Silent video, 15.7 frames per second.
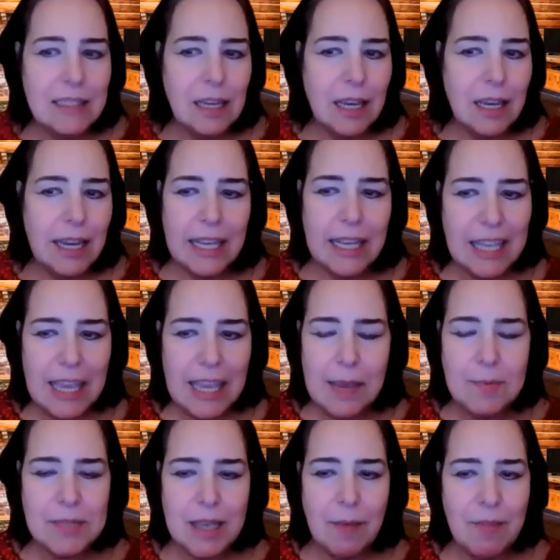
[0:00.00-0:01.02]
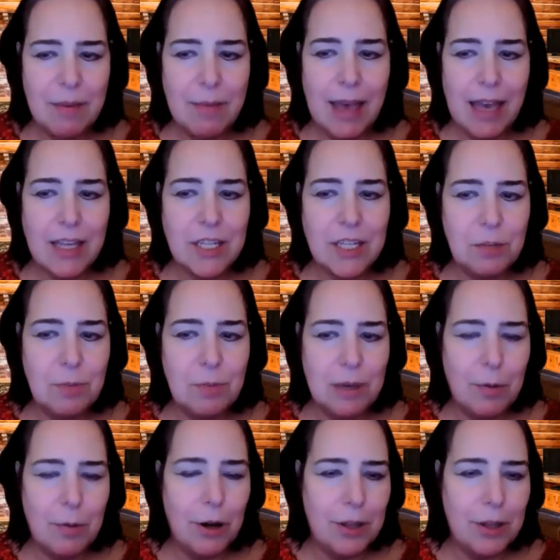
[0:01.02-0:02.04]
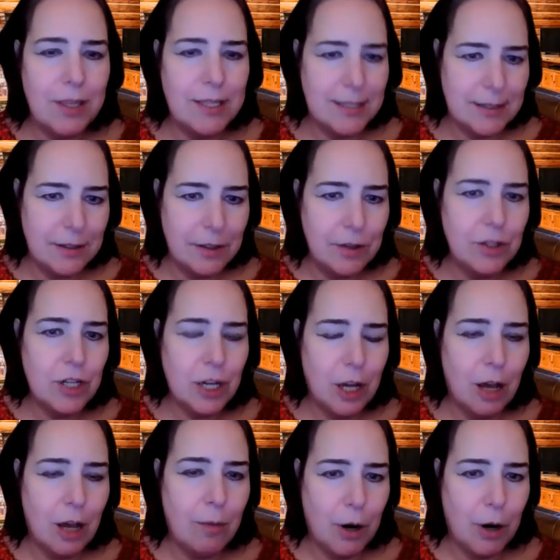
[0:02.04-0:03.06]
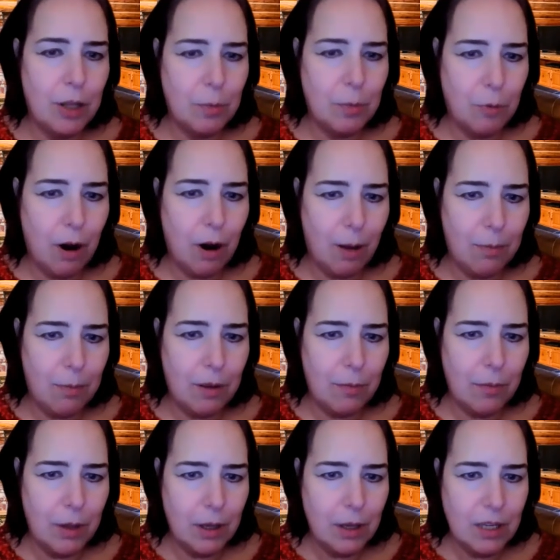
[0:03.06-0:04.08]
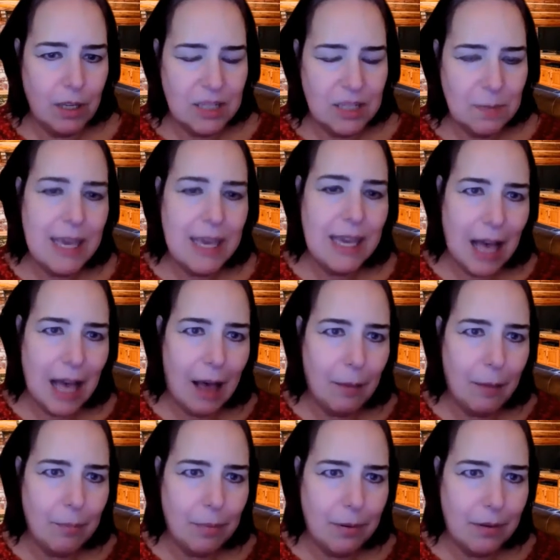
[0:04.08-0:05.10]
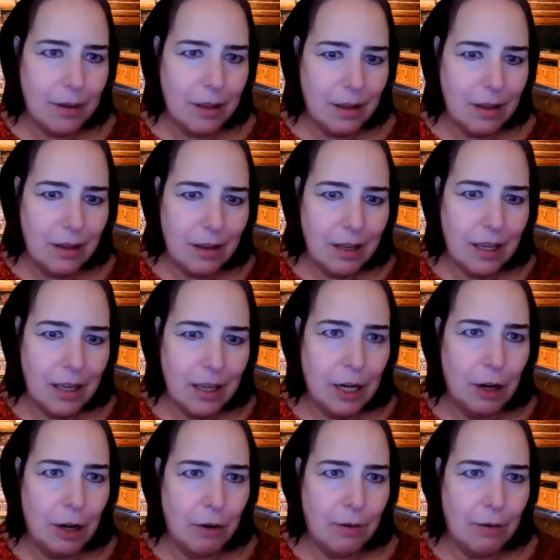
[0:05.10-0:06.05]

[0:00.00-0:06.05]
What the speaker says: it keeps coming back to be part of the solution, not part of the problem. Speak up. You know,